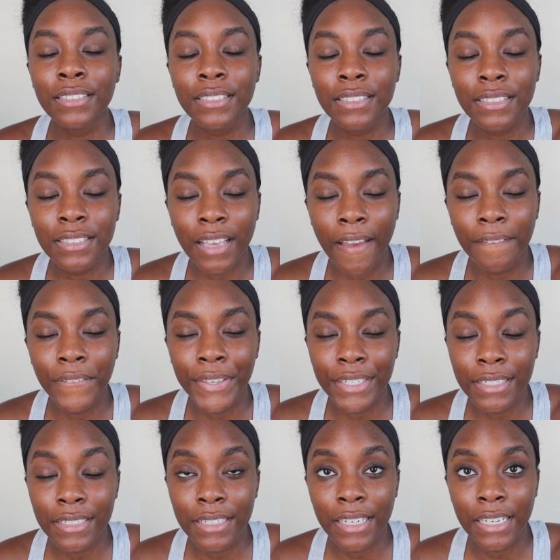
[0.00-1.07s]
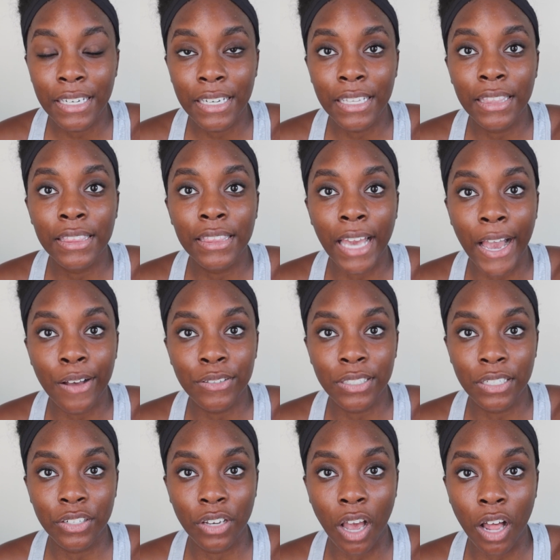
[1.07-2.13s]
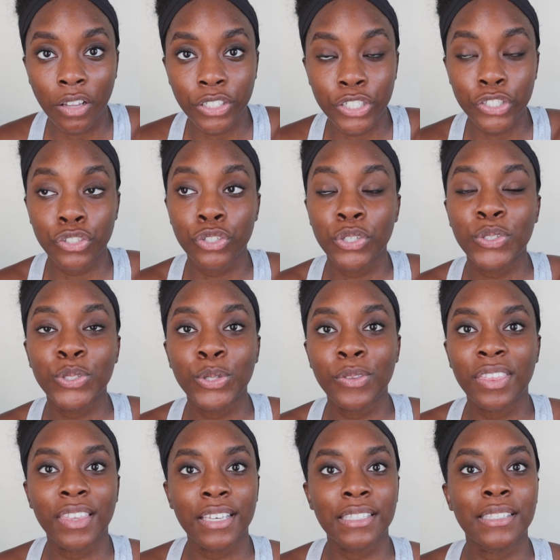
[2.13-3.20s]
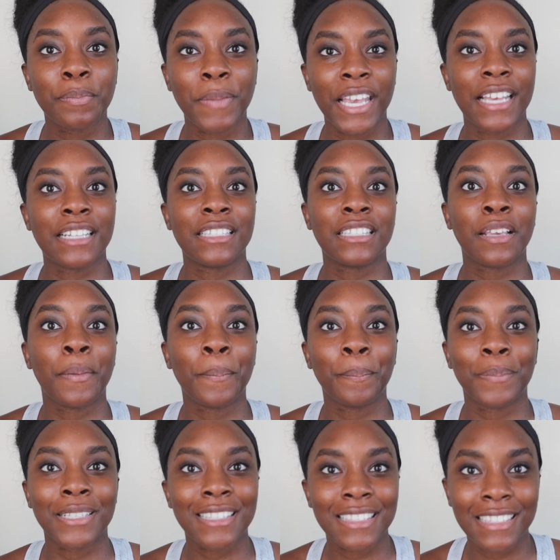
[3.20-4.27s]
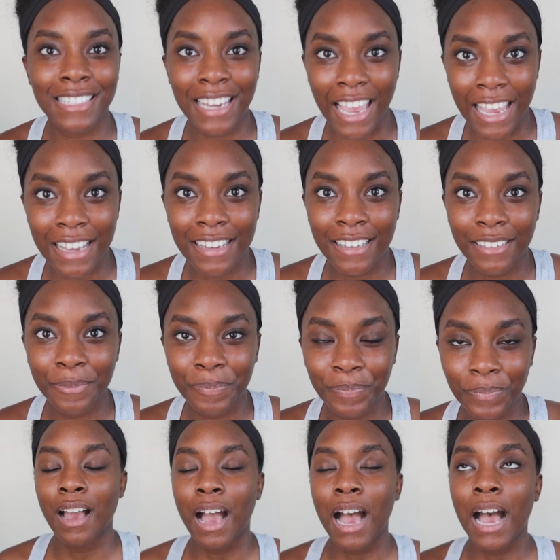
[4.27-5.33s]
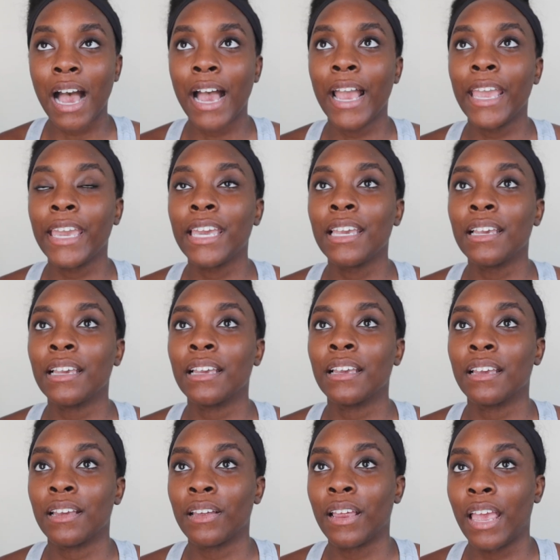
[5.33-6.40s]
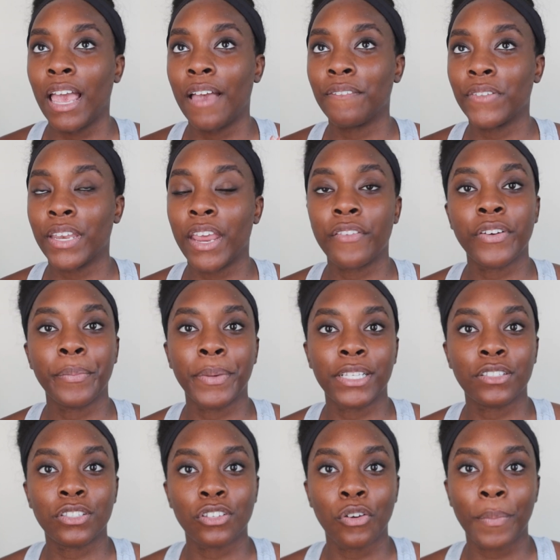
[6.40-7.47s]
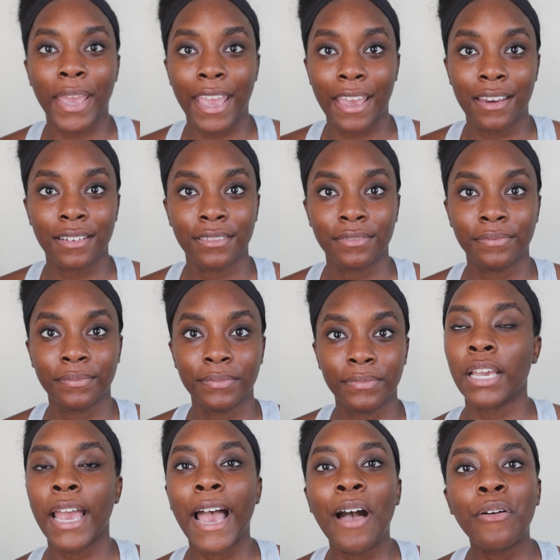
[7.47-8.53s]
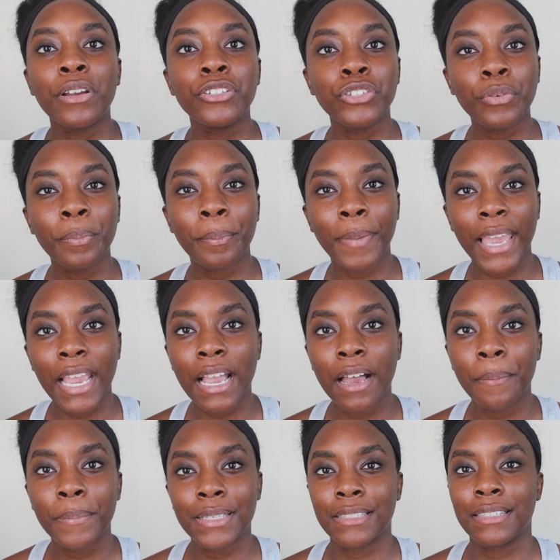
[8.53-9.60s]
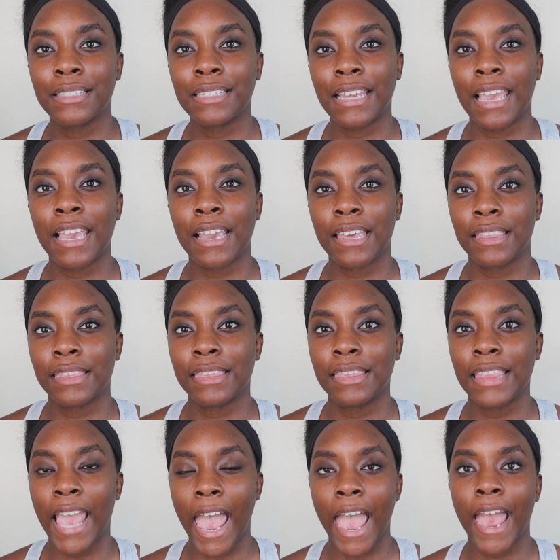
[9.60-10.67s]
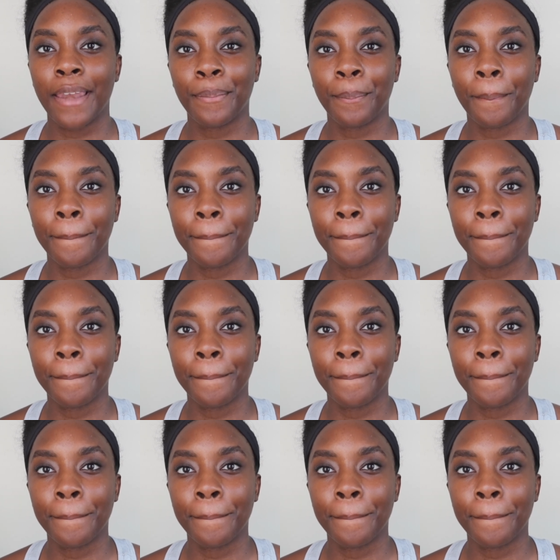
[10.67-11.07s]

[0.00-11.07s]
seventeen thousand dollars due to this man's mistake. I have never been so mad. How could you make a mistake that